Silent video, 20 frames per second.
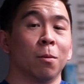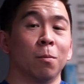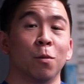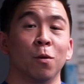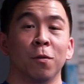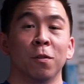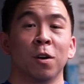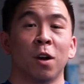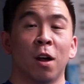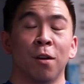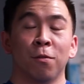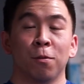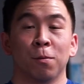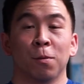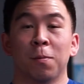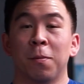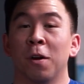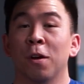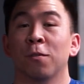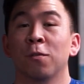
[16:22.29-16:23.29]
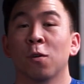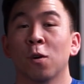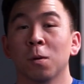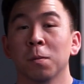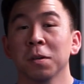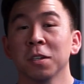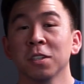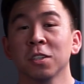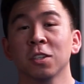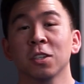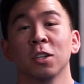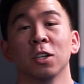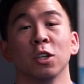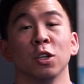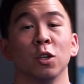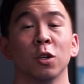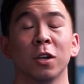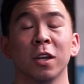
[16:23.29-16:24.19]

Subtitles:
Moving on from the piriformis,